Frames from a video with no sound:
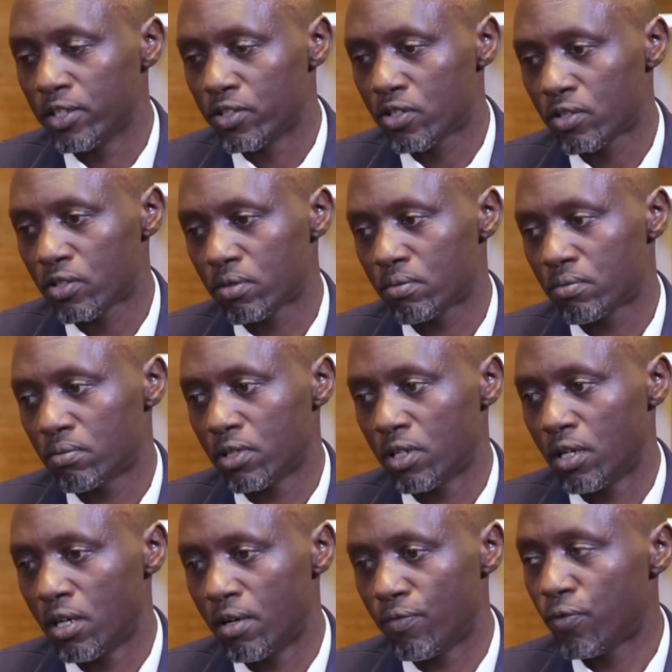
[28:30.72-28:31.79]
case.
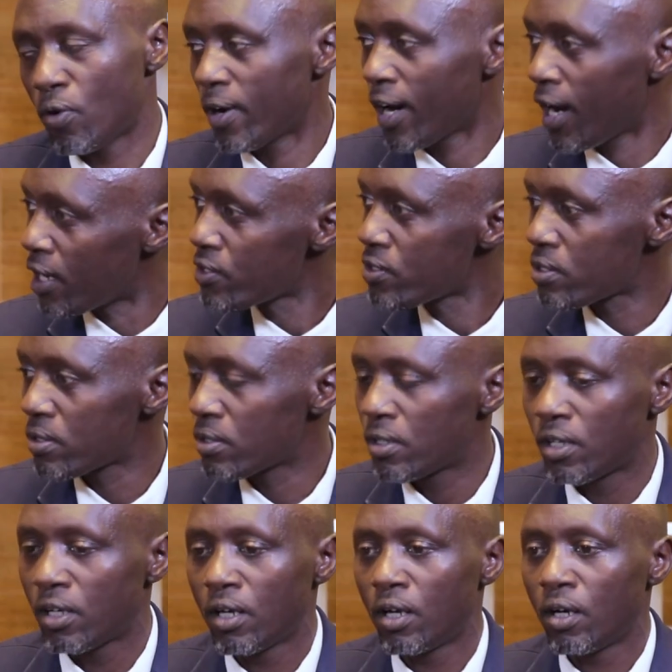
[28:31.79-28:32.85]
For us,
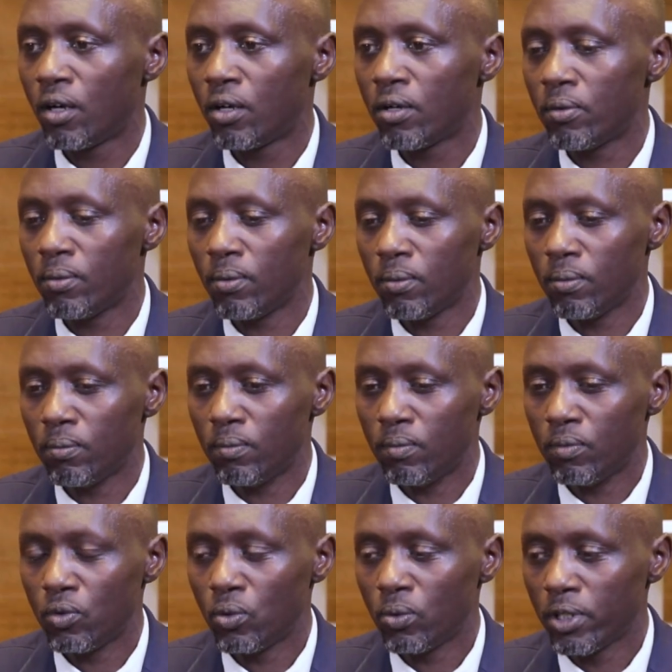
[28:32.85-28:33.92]

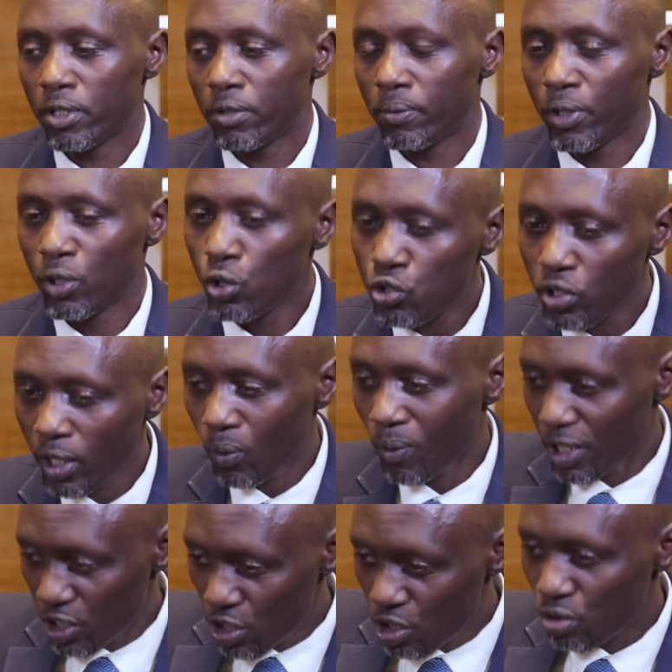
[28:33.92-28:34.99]
we usually
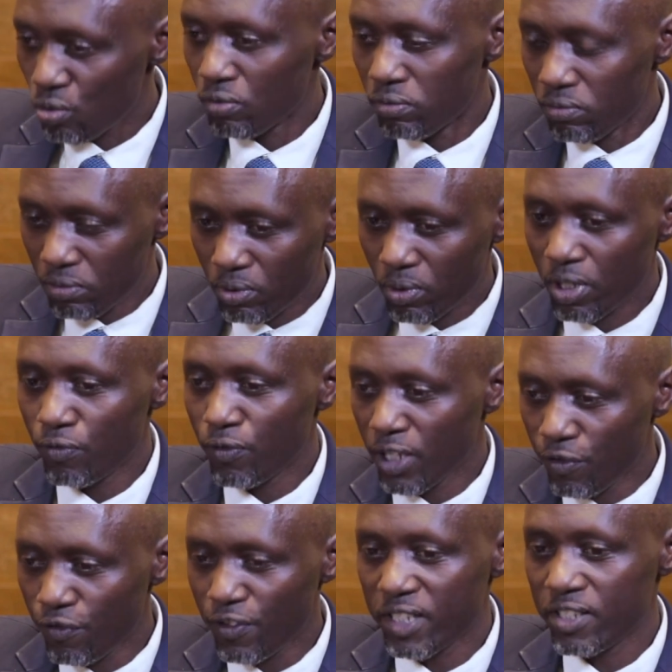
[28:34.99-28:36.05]
want to,
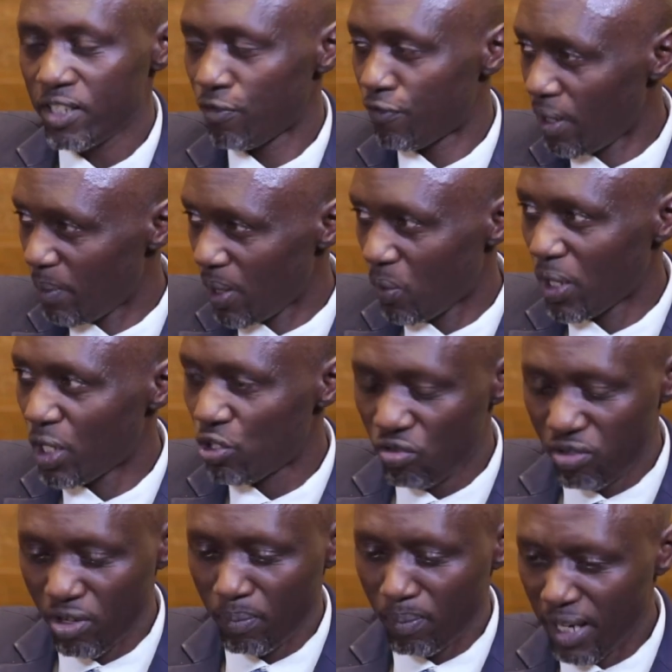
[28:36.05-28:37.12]
even if it is a family,
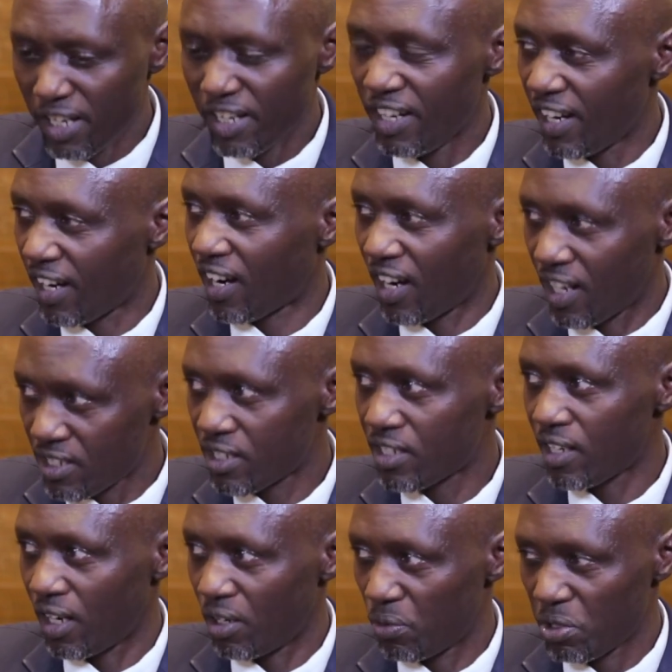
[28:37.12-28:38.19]
want to remain in a
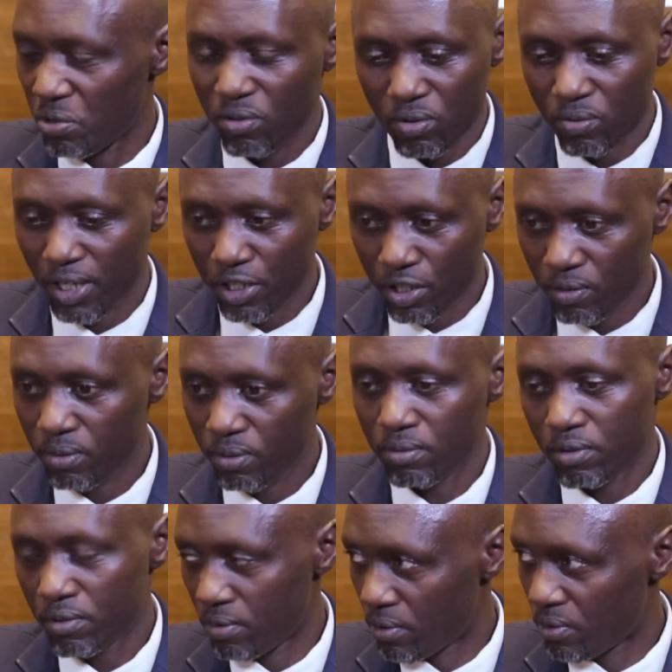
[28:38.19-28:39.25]
cluster. We don't want to
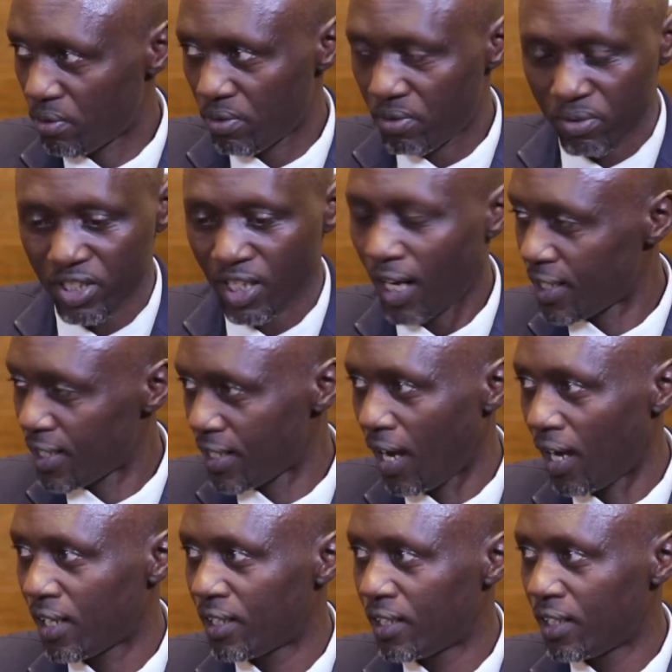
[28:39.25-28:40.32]
scatter.